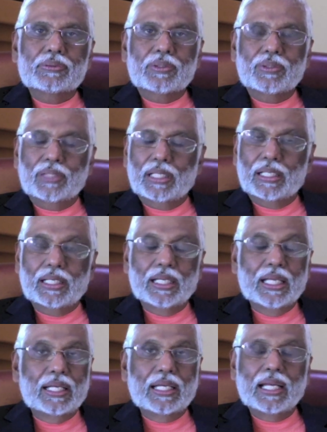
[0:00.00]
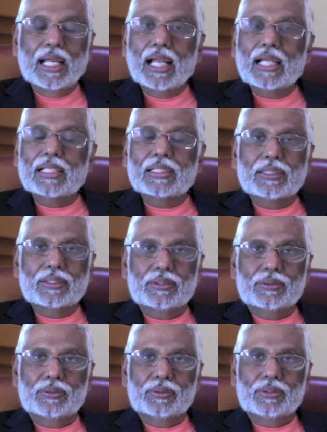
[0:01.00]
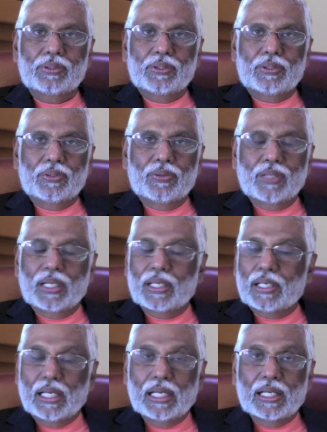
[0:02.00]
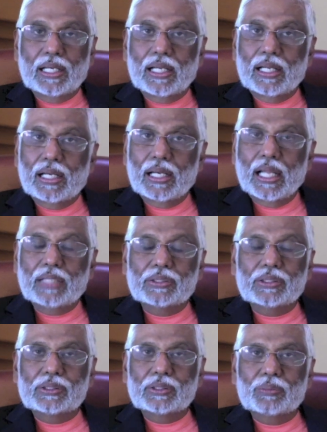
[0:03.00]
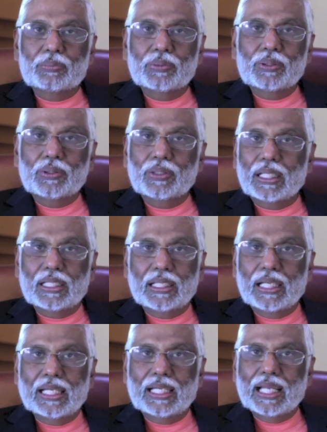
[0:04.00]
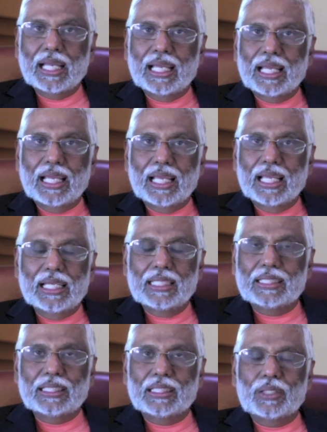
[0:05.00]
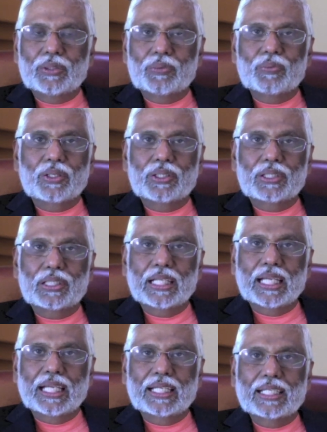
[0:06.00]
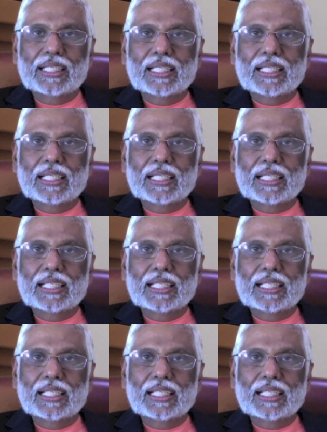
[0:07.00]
you can create health, you can create relationship, you can create anything that you want to create.